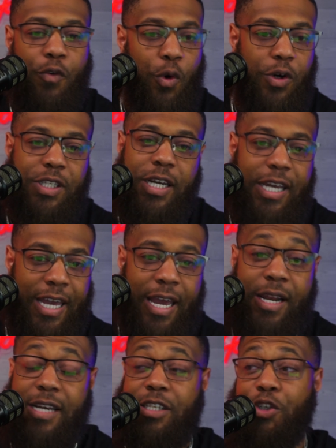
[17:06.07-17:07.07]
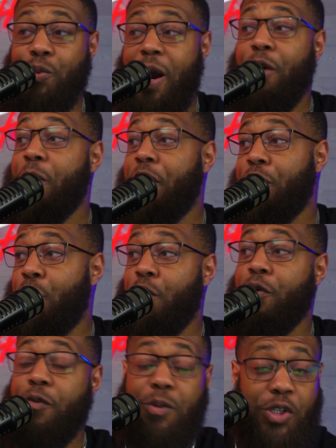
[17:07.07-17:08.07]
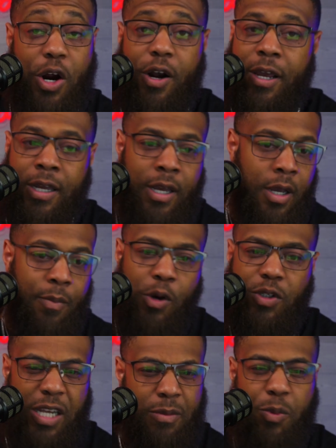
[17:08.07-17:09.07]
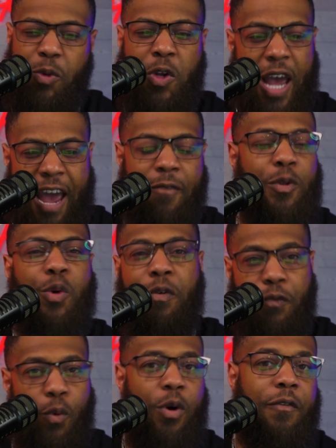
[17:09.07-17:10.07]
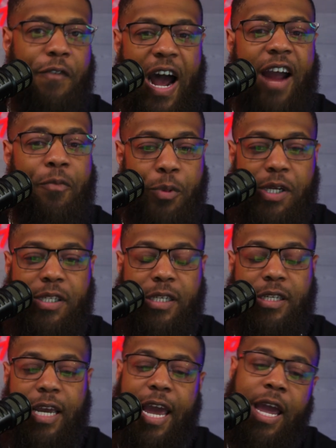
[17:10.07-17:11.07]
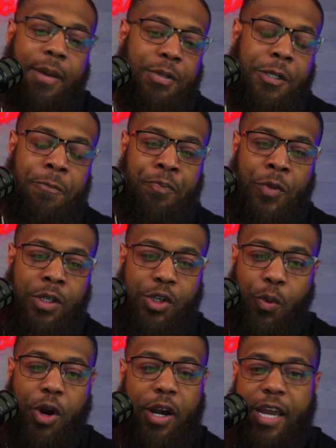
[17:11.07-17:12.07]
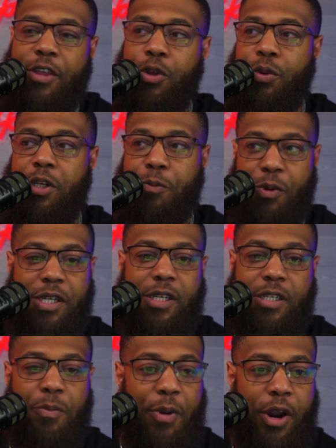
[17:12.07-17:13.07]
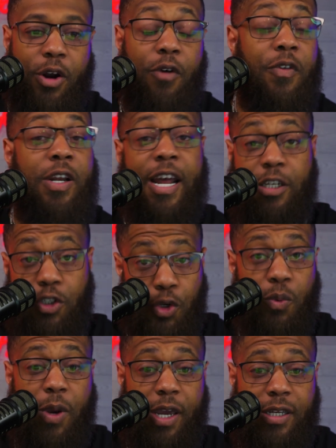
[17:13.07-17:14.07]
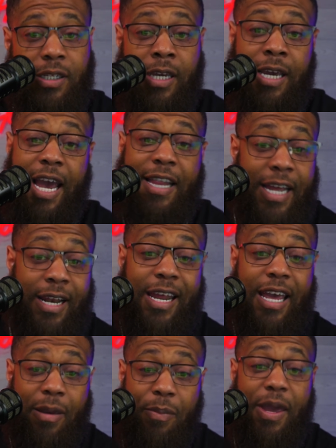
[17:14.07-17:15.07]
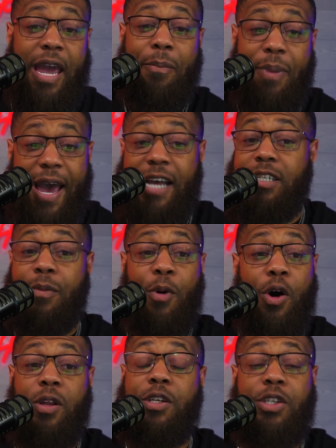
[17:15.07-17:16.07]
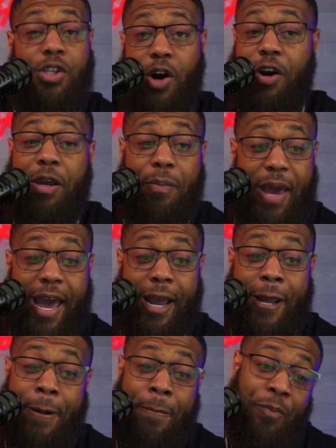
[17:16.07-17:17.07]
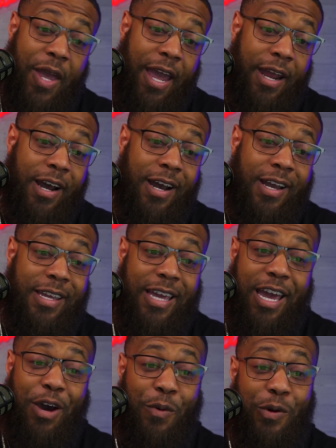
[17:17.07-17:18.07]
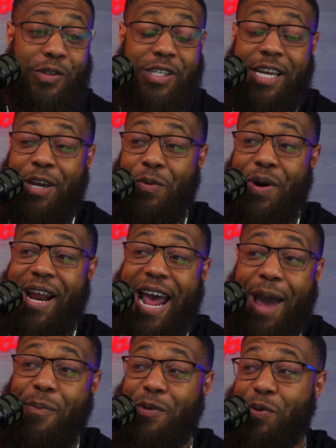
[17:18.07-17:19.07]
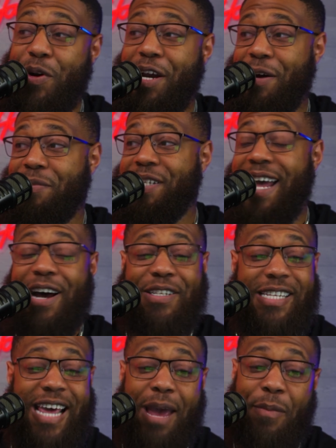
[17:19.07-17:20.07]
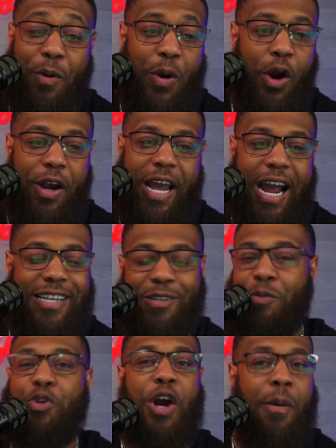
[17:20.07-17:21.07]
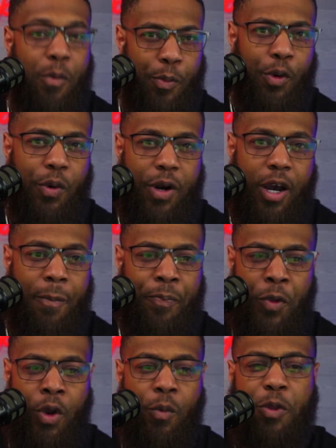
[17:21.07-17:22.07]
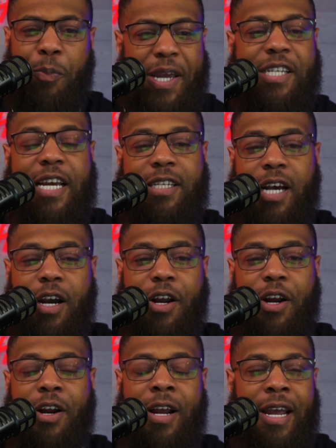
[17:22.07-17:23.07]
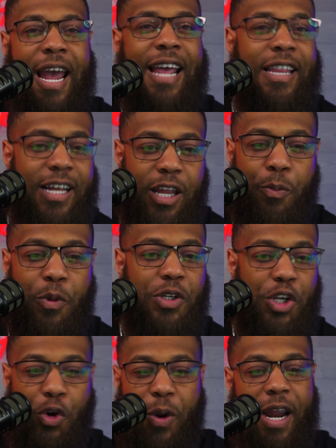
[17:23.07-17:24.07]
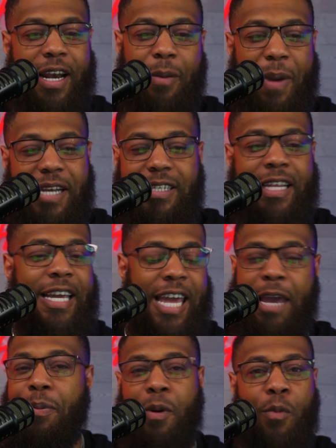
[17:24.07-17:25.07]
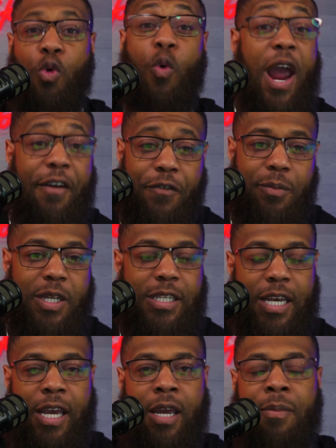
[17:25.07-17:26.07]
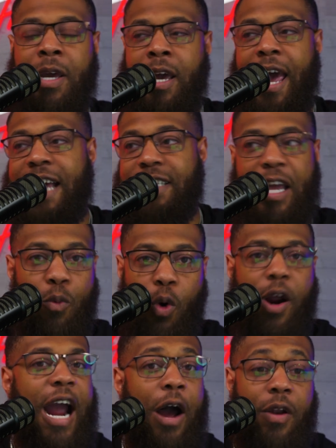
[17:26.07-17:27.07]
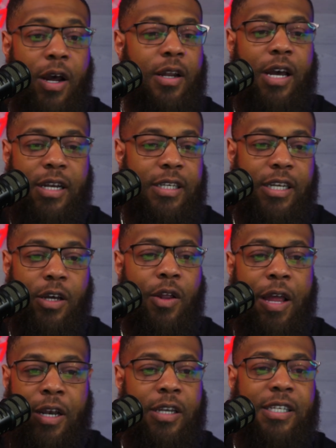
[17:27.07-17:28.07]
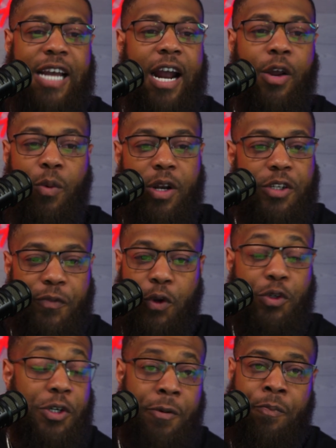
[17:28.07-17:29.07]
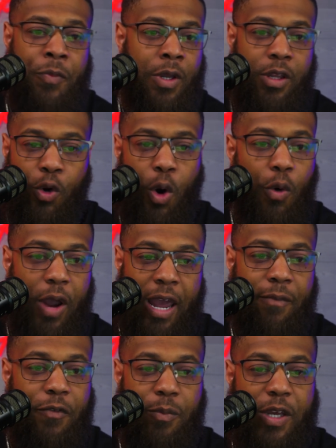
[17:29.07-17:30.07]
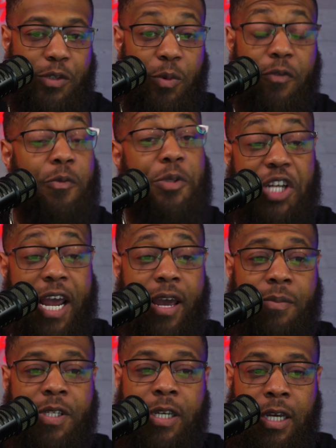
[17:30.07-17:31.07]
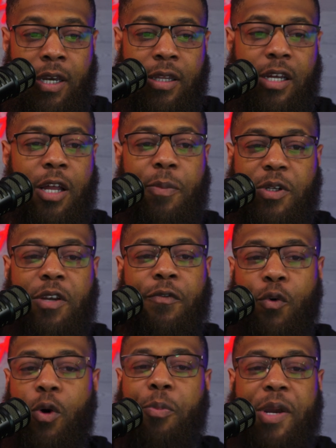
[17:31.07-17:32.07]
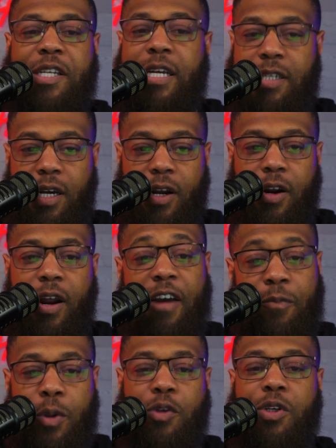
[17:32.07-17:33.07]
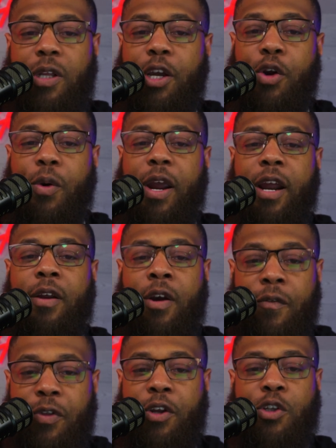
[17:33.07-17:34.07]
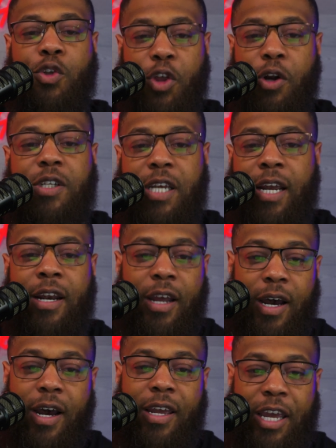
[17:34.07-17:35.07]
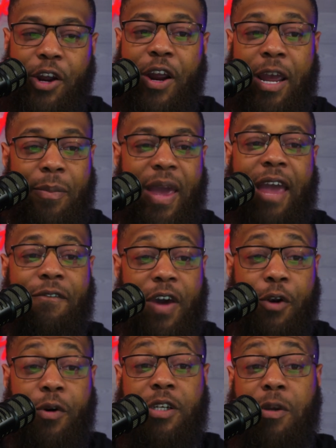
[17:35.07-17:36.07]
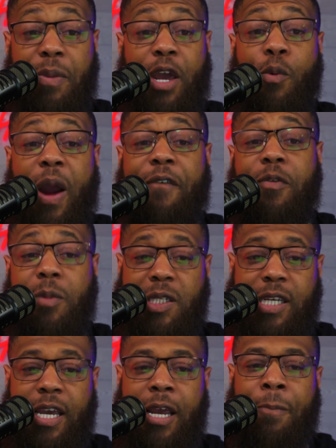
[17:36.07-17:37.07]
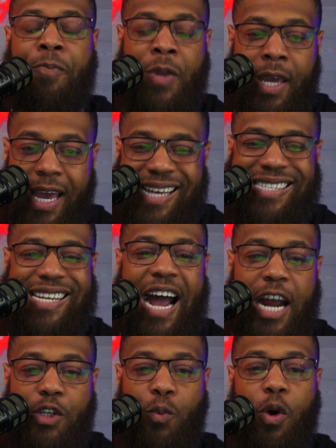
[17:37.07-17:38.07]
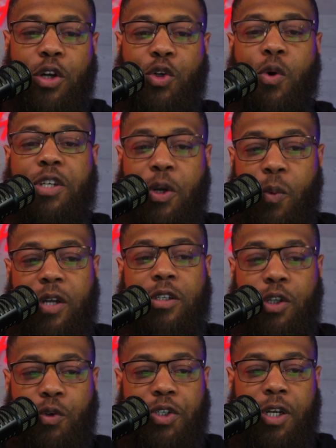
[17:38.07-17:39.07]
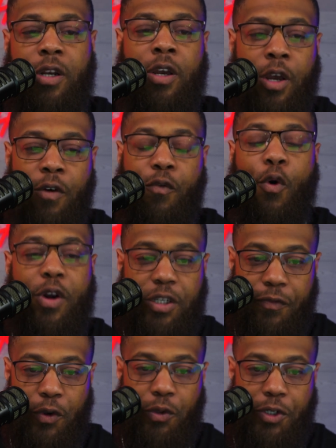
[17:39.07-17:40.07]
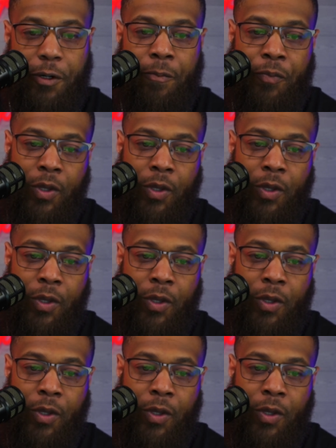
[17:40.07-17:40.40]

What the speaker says: of course, again, because it's right around the corner from starting. Most teams have between 4 and 5 preseason games. So we're going to get through this preseason period over the next 2 weeks. And then NBA basketball is starting back. And, yeah, we'll see what happens when it comes down to that, man. We already got some drama brewing up with PJ Tucker and the Clippers agreeing to basically keep him away from the team as they work out a deal and deciding what his future. The quote came from this one from Shams. The Clippers and forward PJ Tucker have mutually agreed for the 13-year NBA veteran to be away from the team as sides work towards a resolution for his future.